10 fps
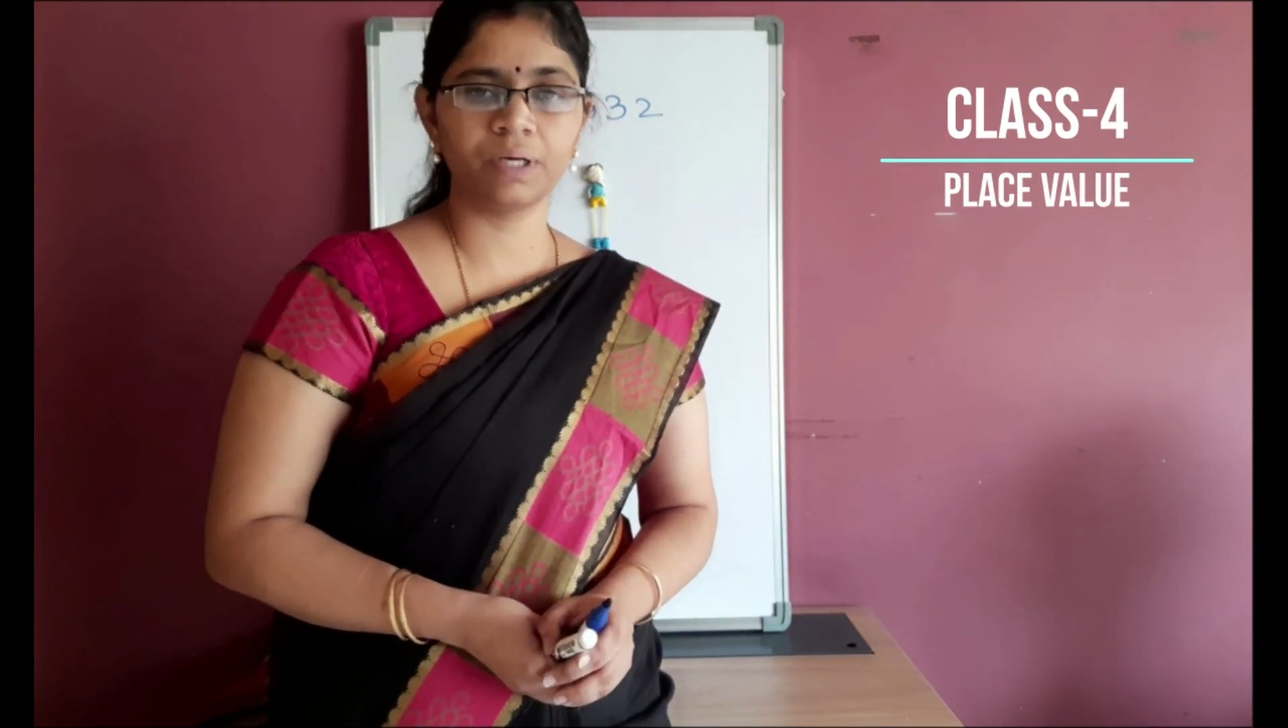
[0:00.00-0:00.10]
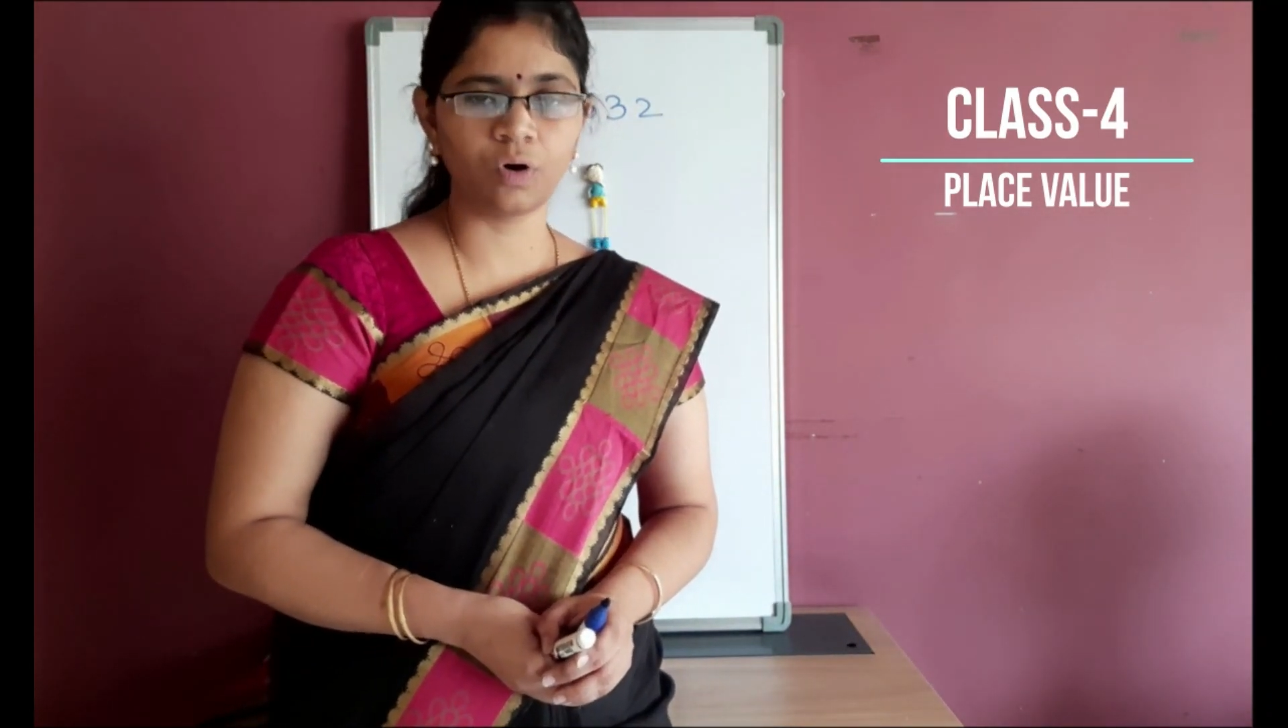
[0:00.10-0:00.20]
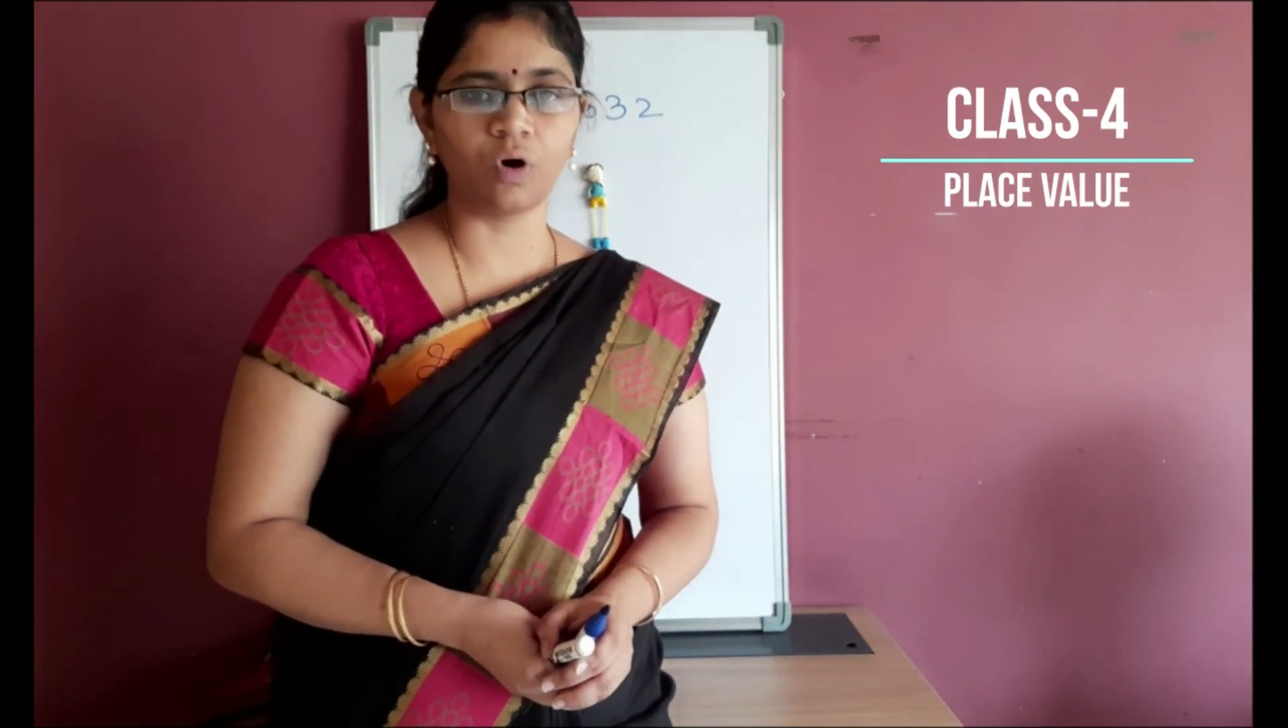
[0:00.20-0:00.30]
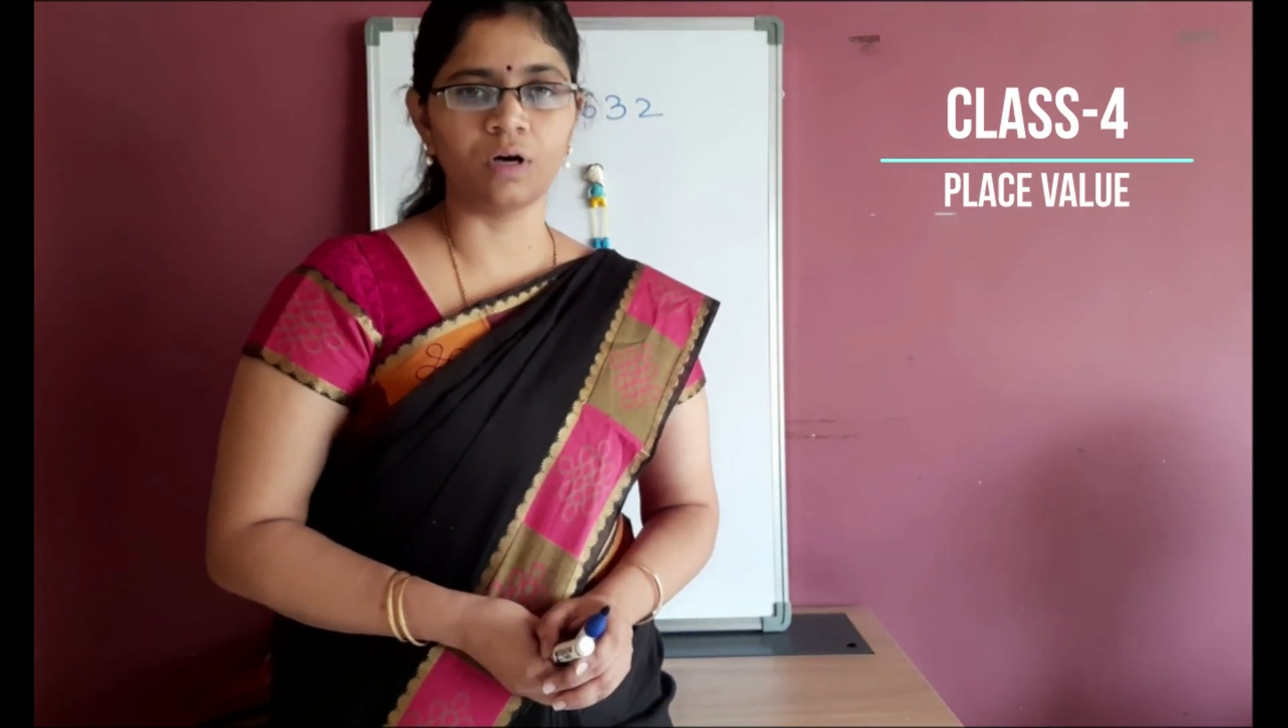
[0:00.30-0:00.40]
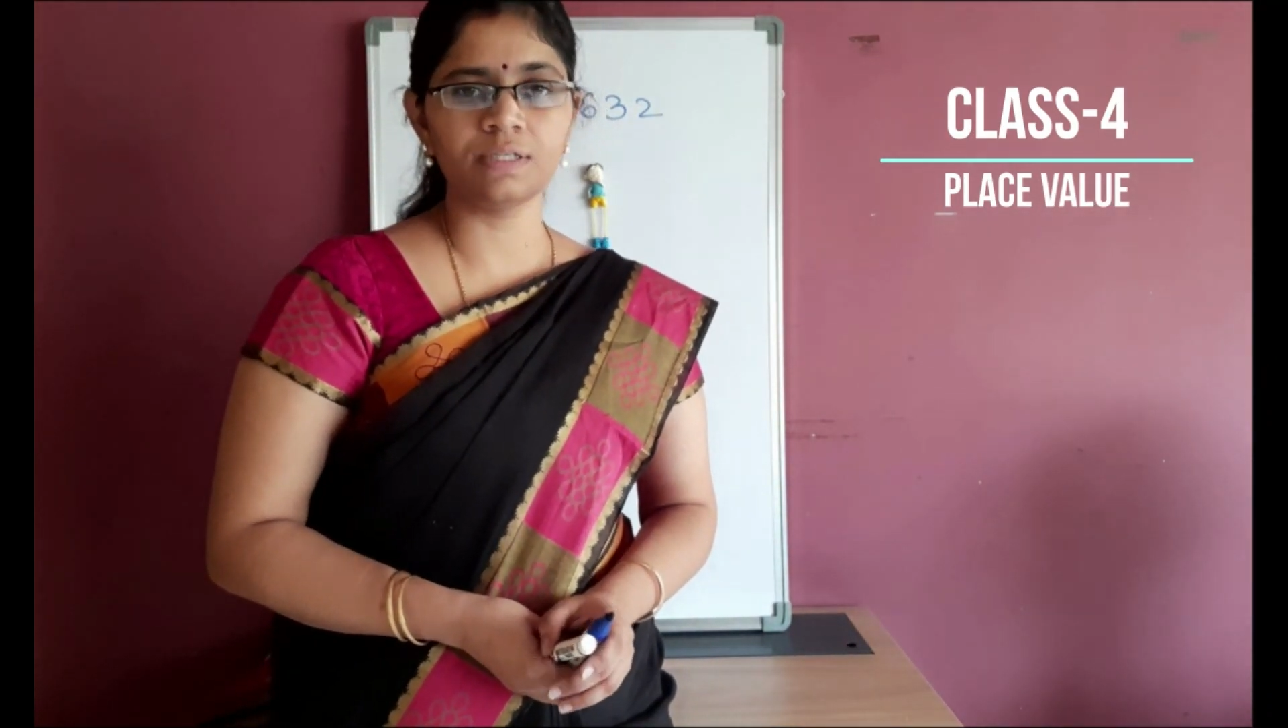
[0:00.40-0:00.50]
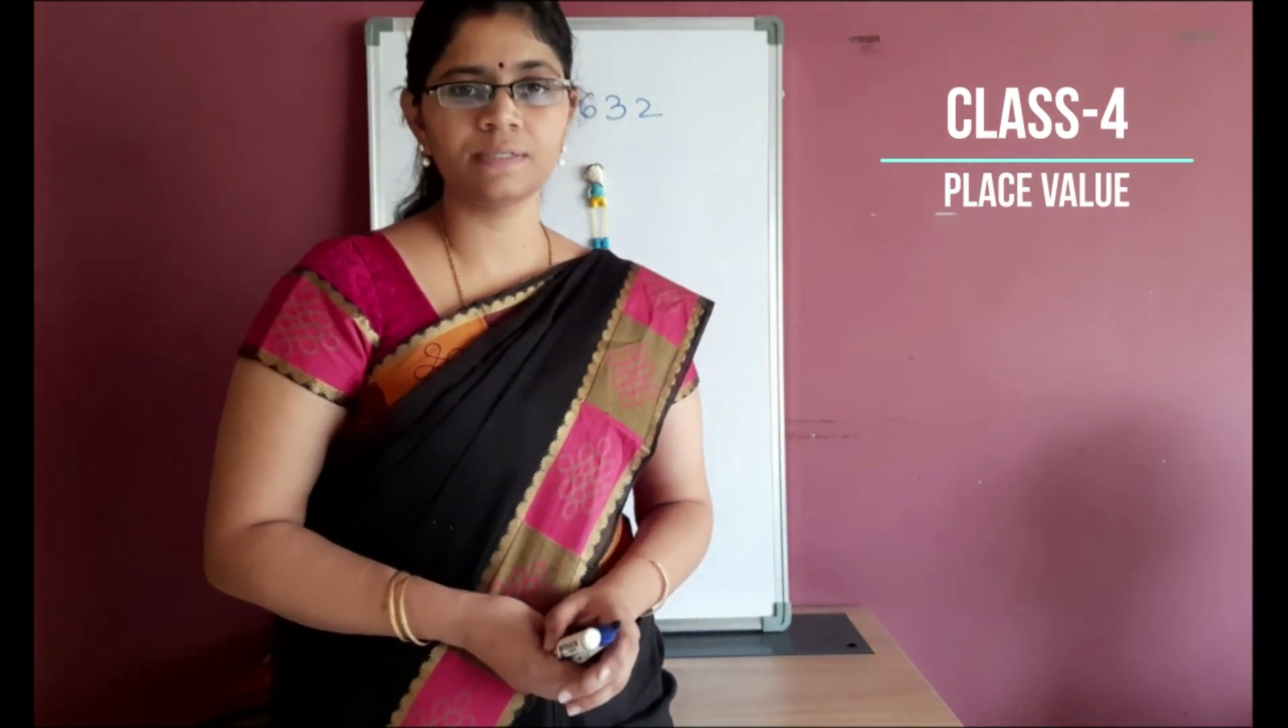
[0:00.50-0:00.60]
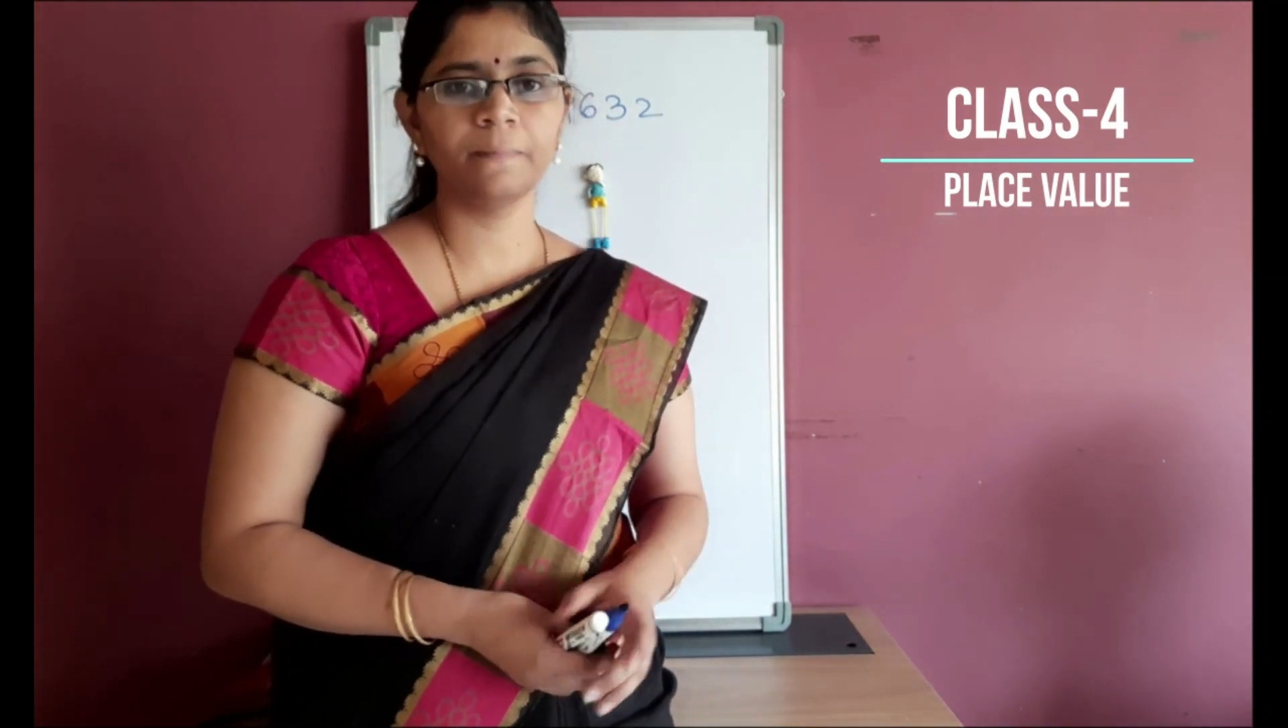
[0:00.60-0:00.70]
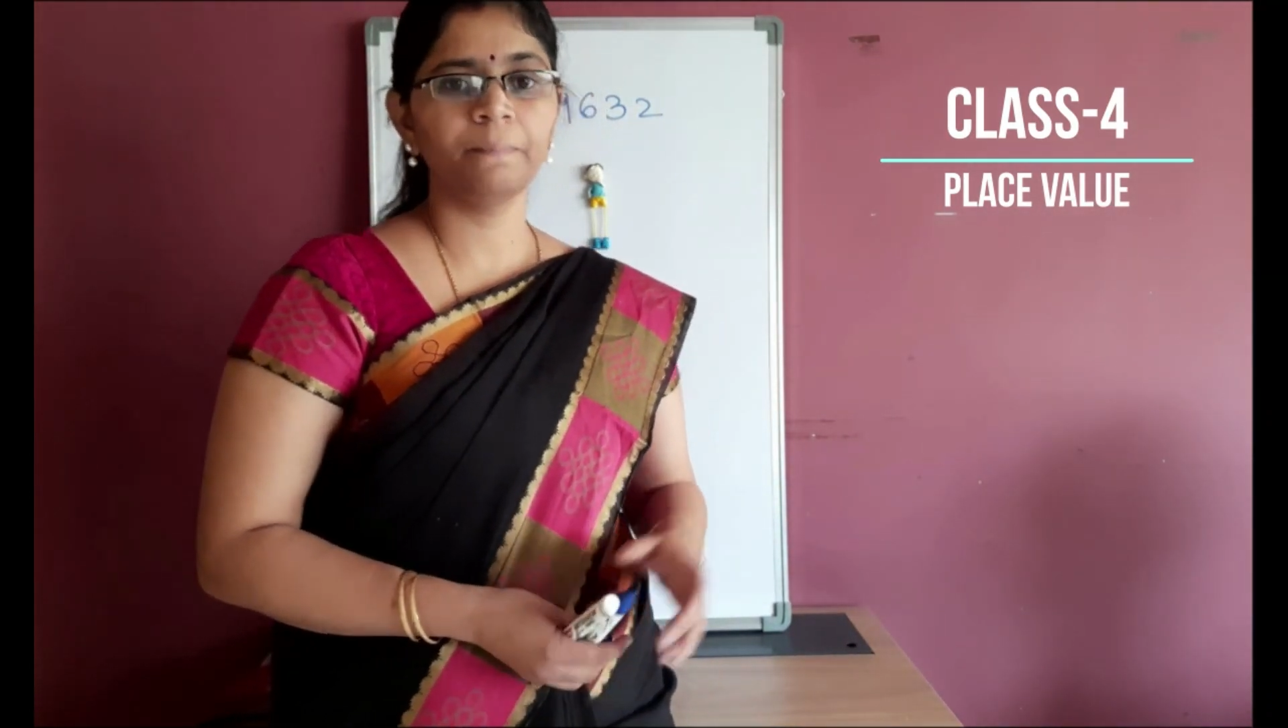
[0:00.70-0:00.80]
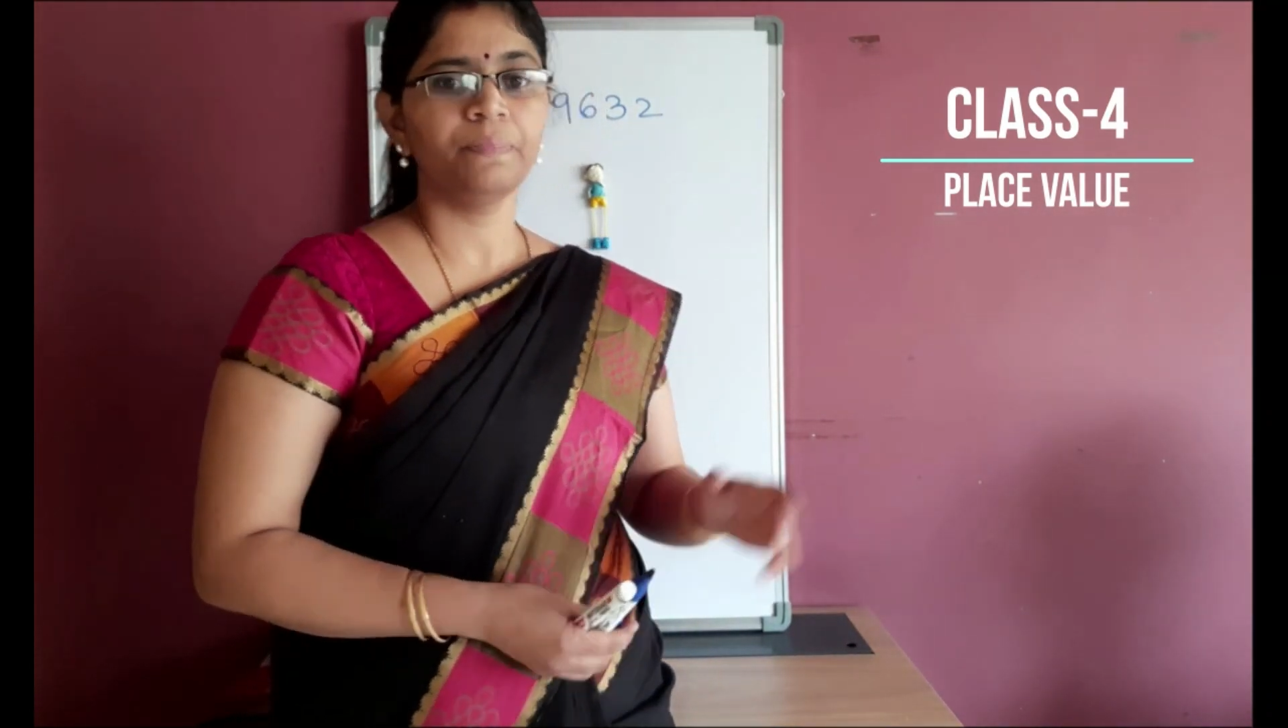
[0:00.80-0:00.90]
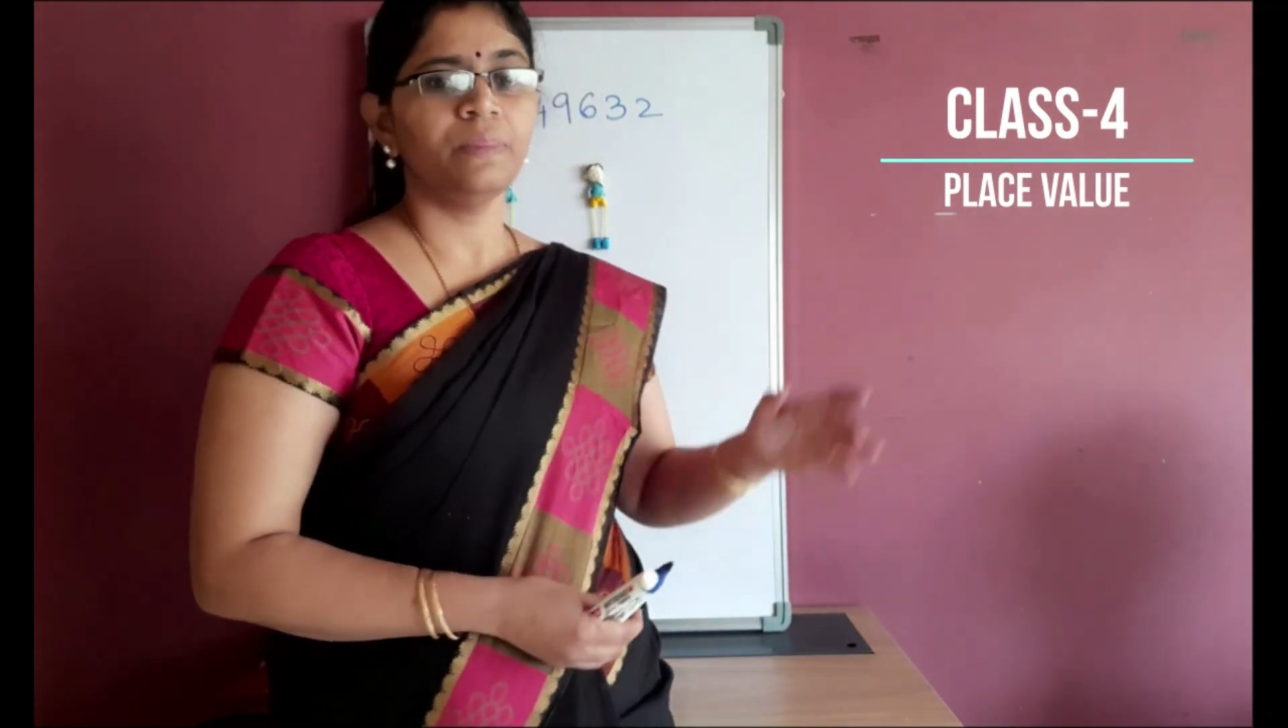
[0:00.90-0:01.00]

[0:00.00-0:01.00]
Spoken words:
because